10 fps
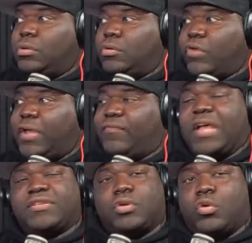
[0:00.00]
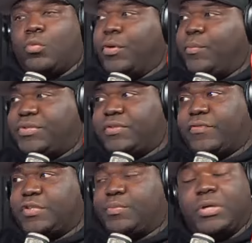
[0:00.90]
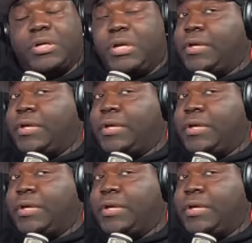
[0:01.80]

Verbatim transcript: Yeah. Right? That's the whole purpose of this. But